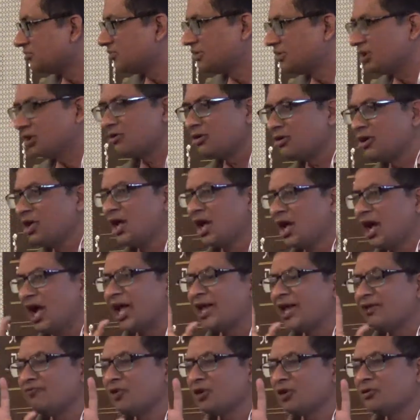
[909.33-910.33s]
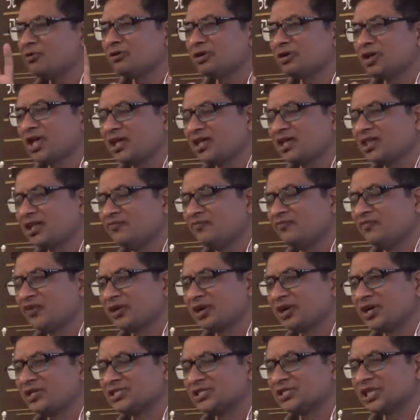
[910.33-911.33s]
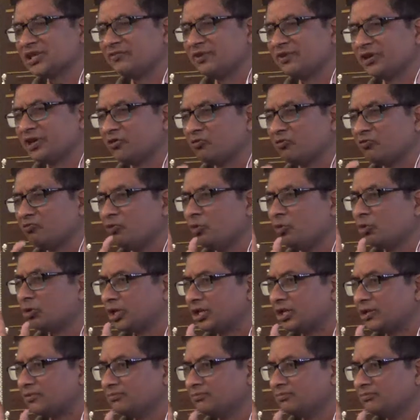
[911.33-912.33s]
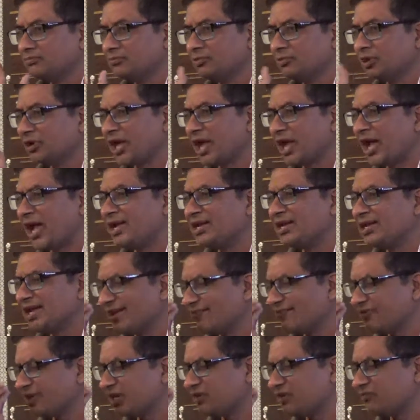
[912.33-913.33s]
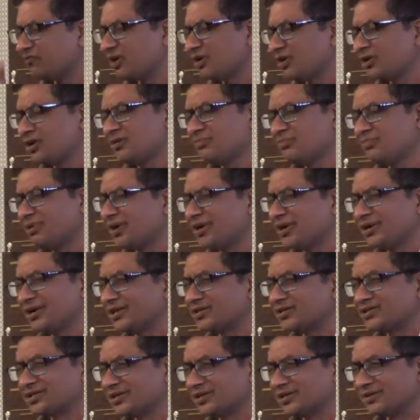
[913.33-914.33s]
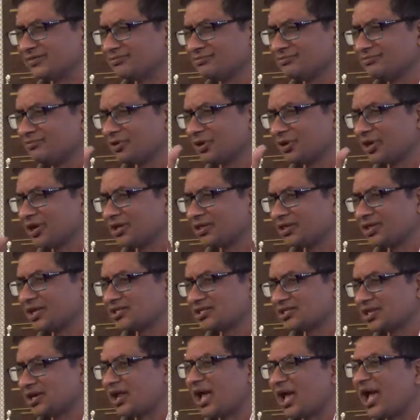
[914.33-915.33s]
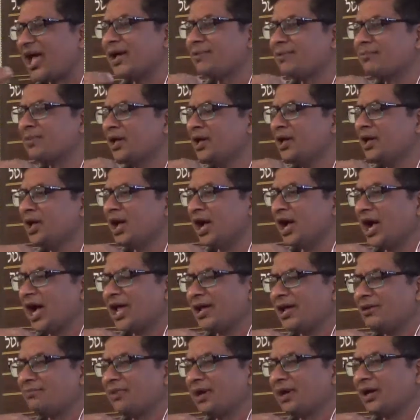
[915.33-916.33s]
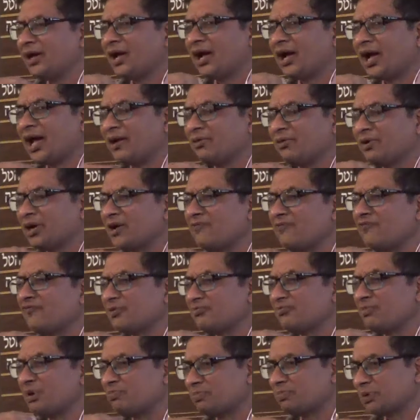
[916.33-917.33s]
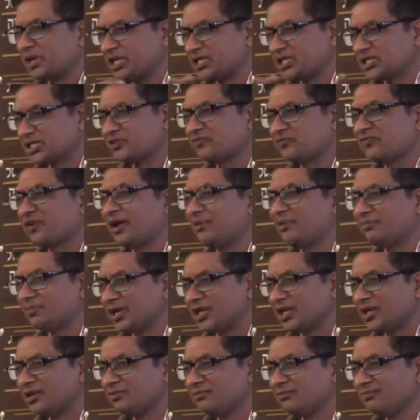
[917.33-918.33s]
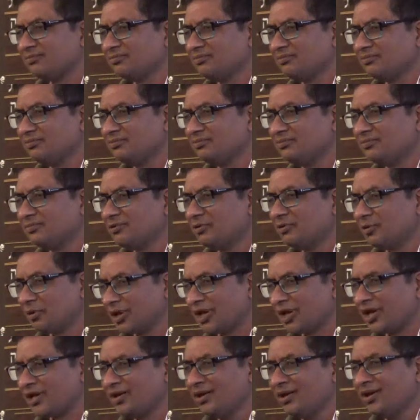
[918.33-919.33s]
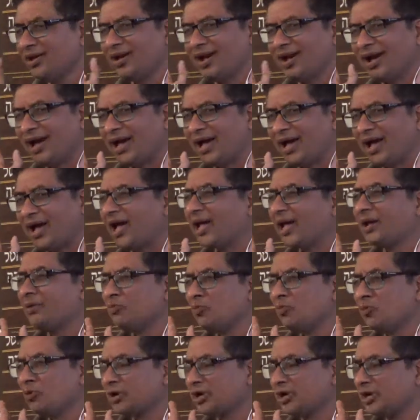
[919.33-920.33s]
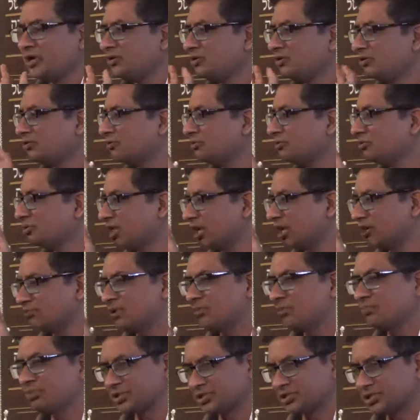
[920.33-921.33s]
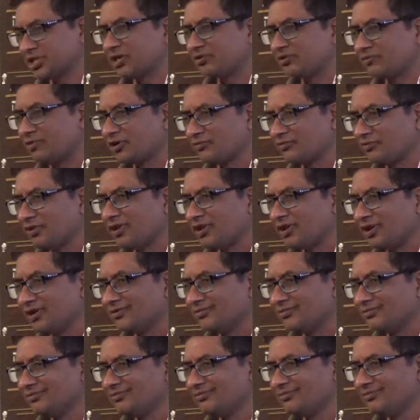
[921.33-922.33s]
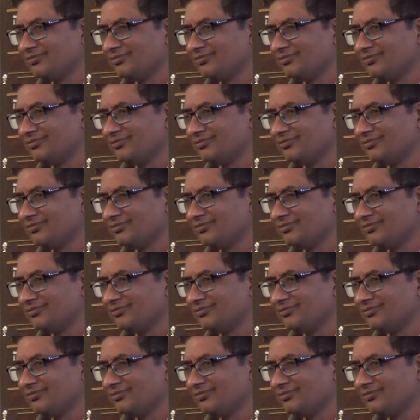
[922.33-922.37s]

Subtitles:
I want to take them for conservative voting. Okay? I never involved in politics. Okay? I am come from a priest family. Okay? I am more into dharma prachar, what we call.